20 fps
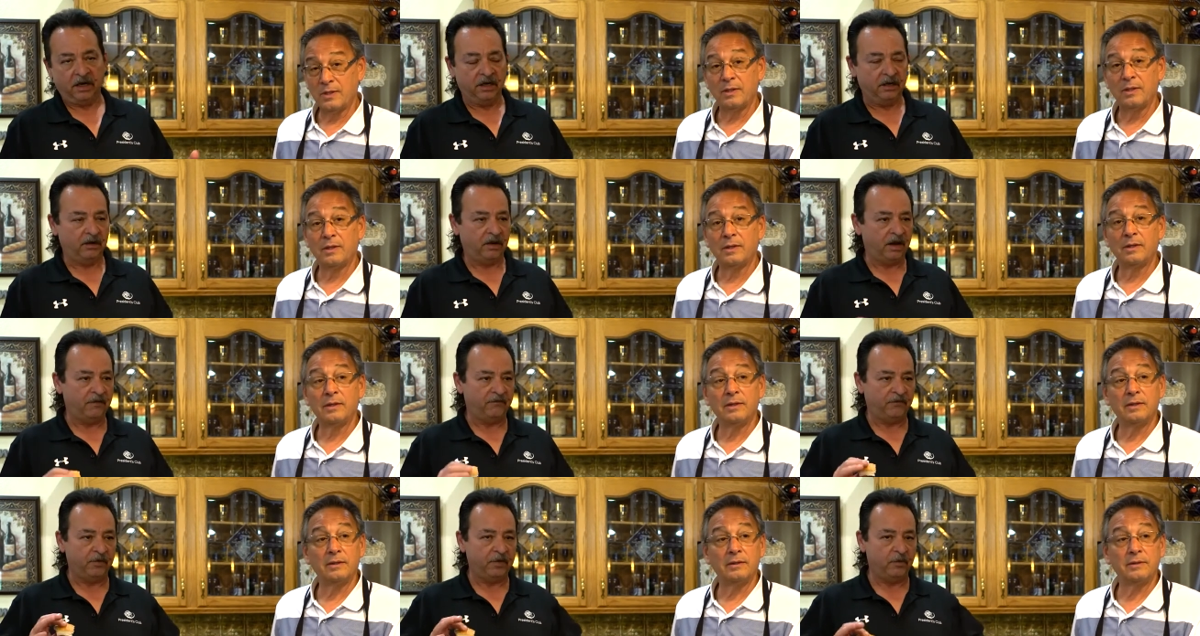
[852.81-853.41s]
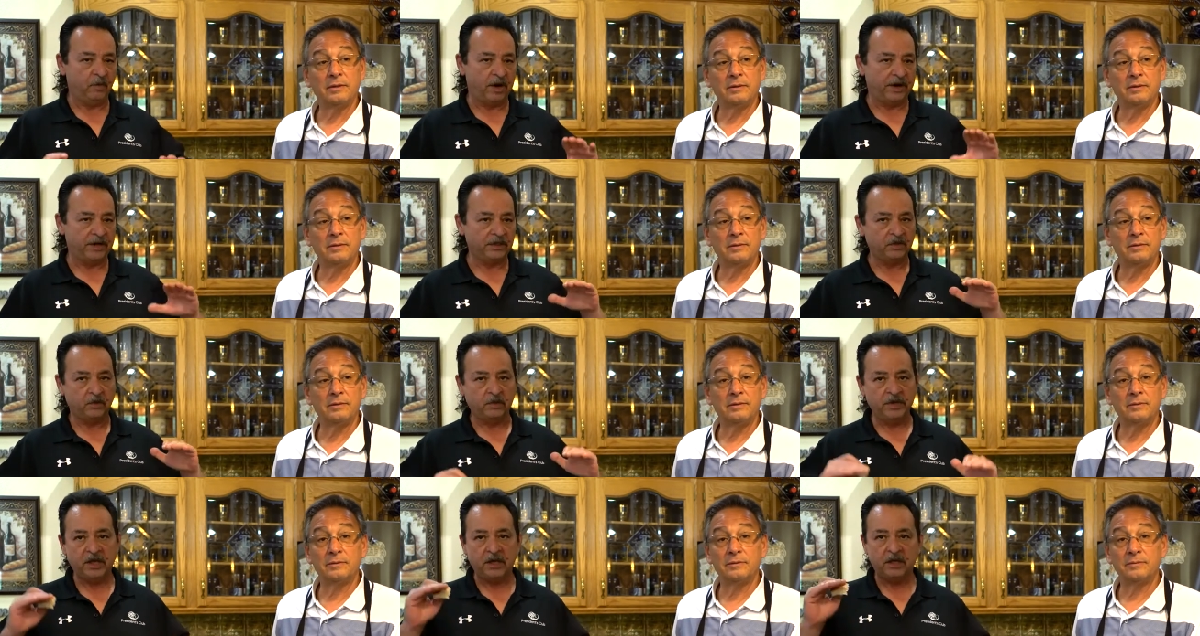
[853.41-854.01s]
Speaker 1: And if we want
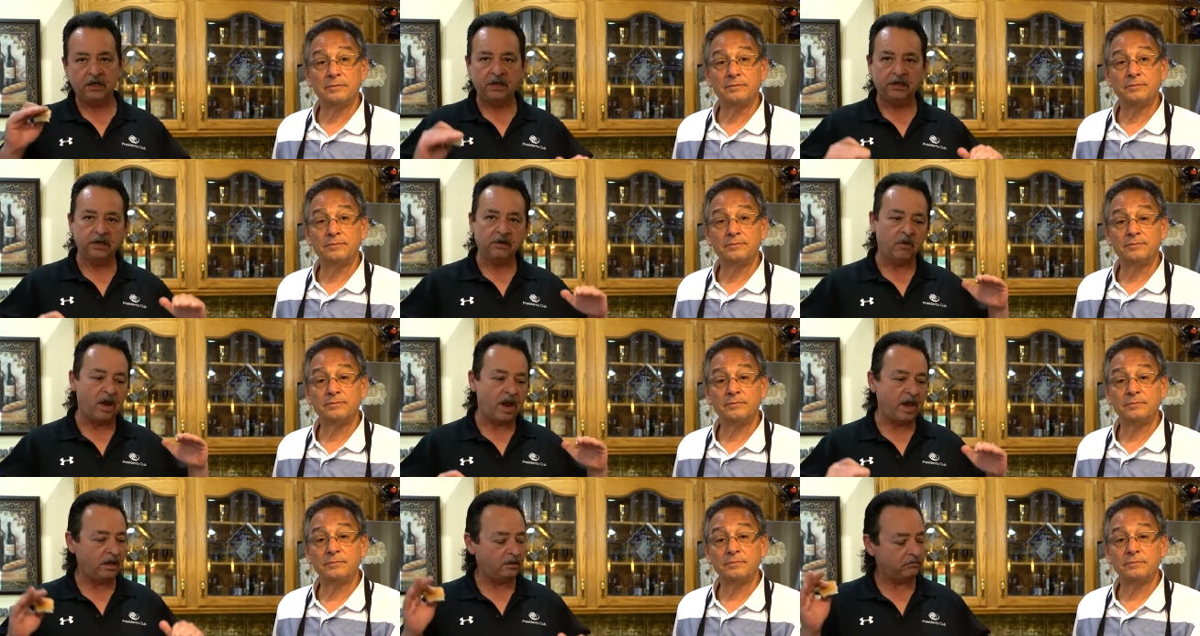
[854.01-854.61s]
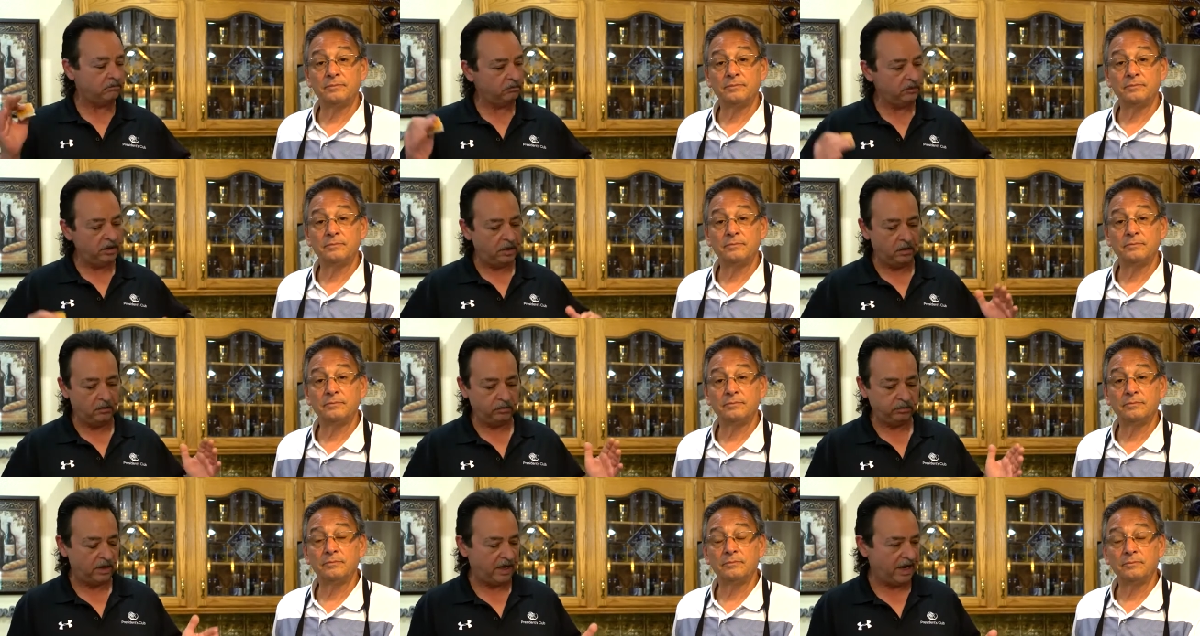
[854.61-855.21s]
to tweak it either way, you
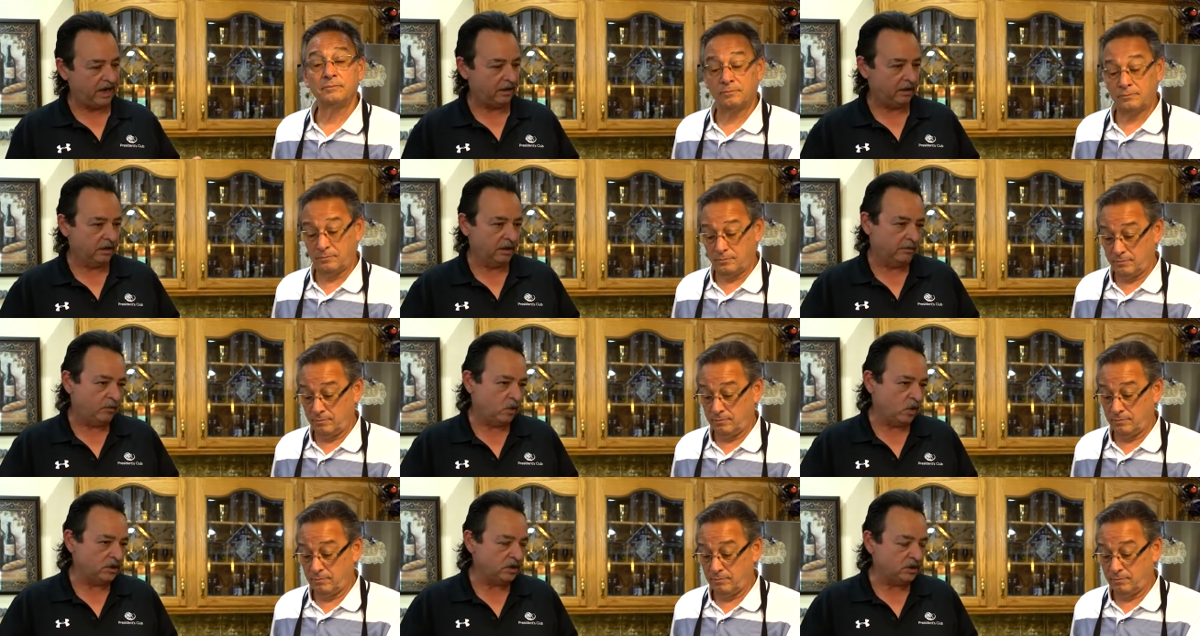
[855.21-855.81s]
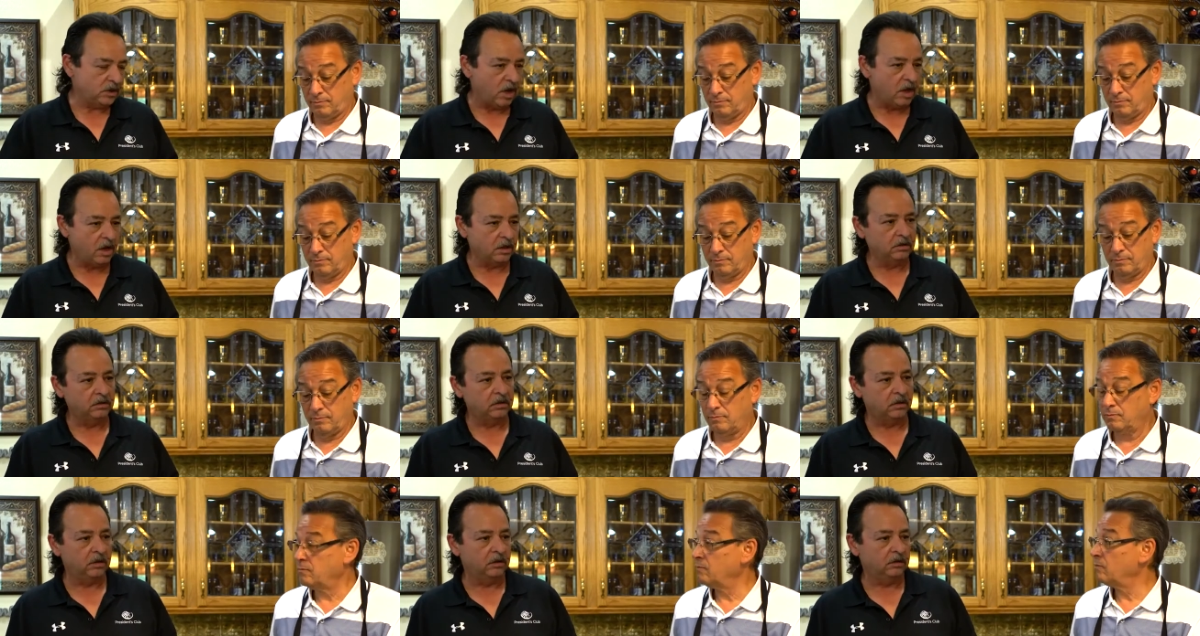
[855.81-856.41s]
know, add a little more
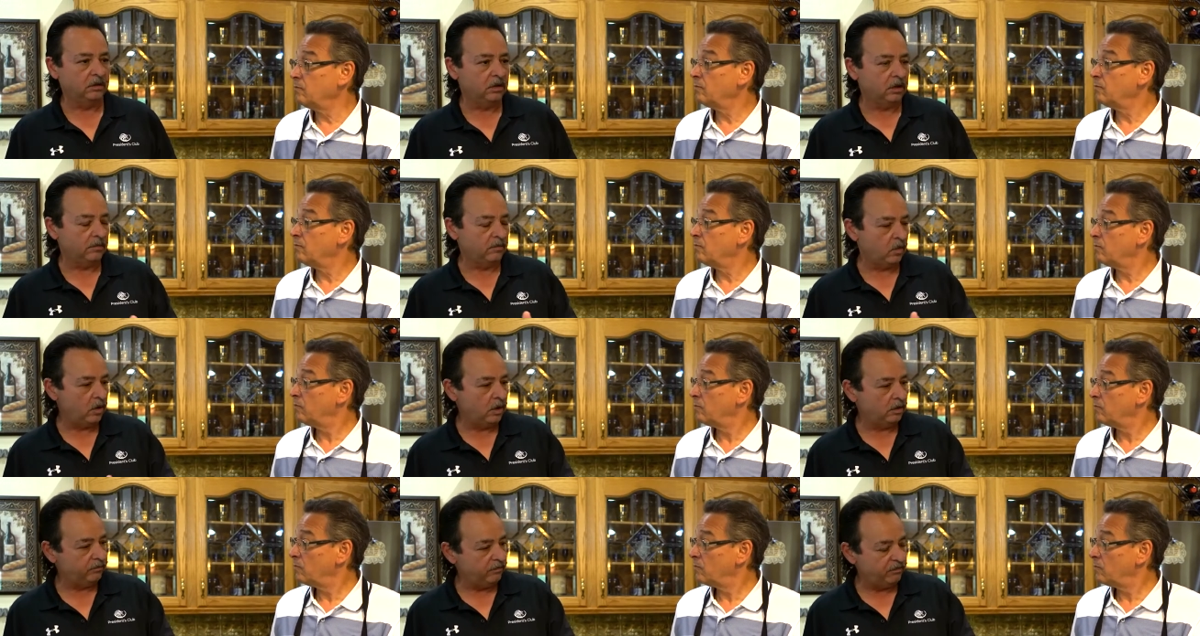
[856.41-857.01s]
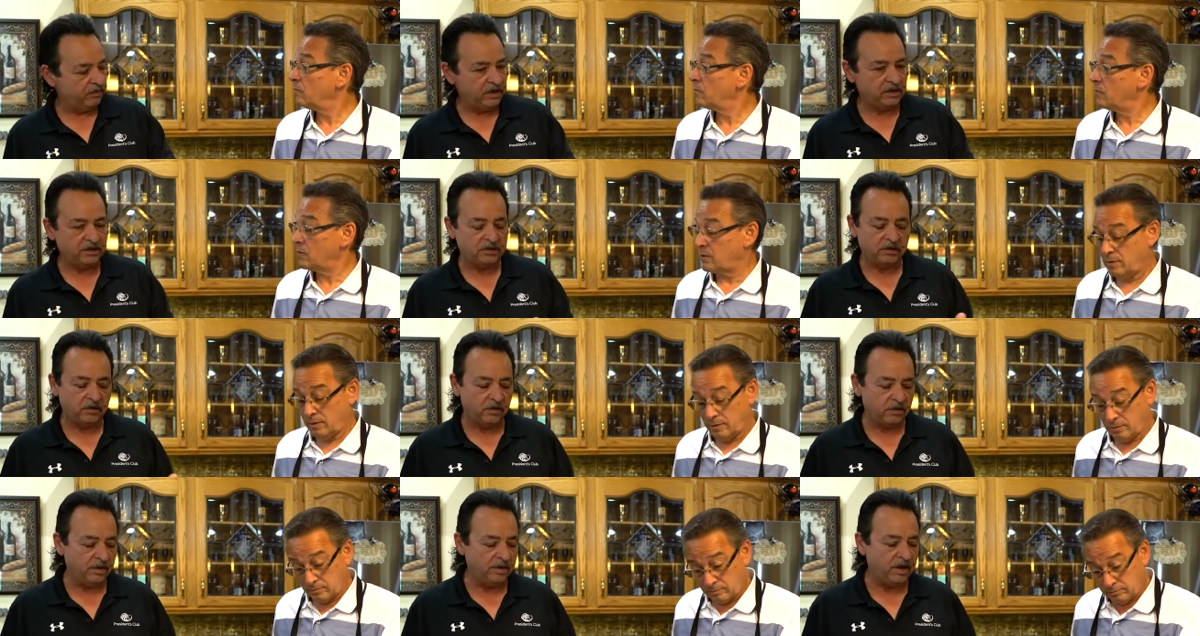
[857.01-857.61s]
salt or a little more
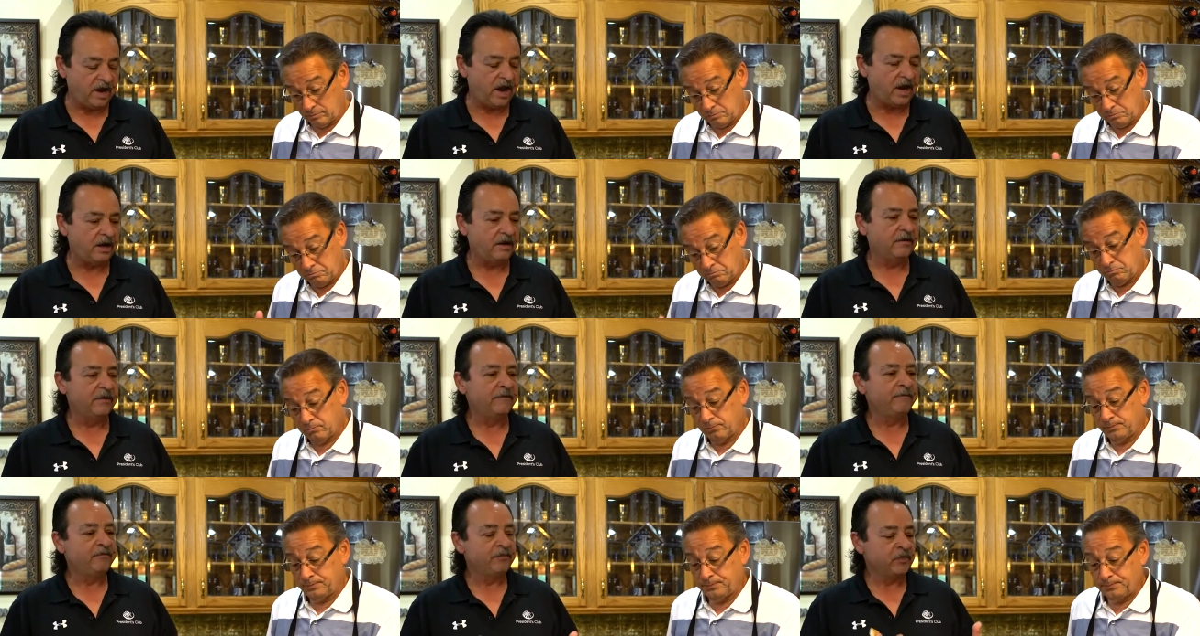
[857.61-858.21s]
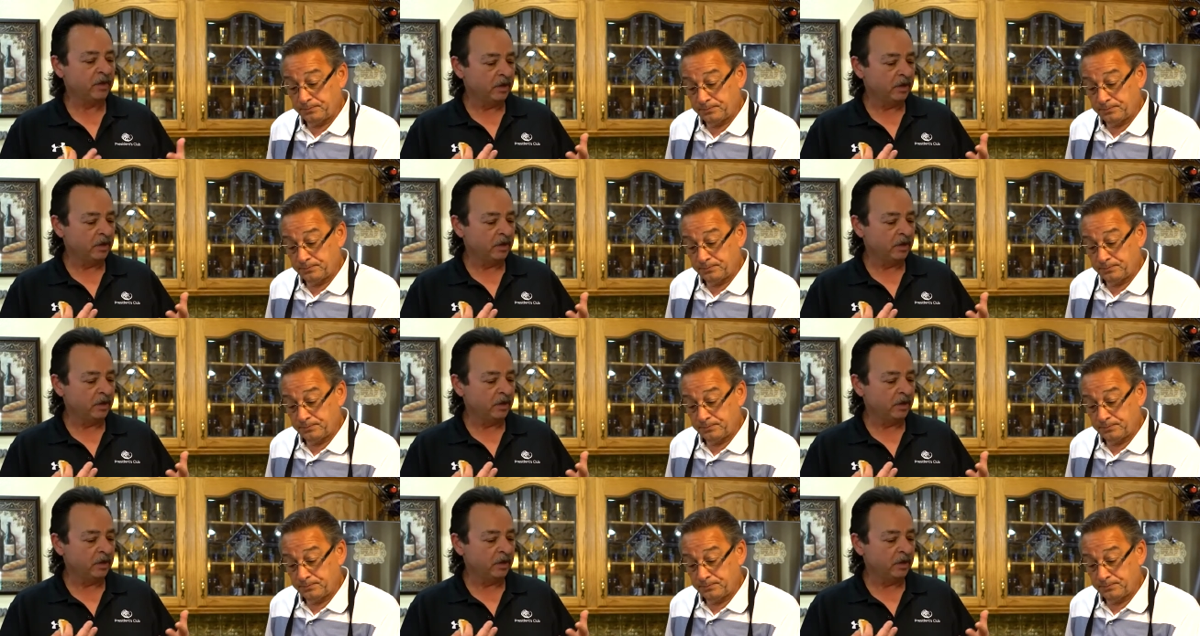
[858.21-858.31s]
this or that,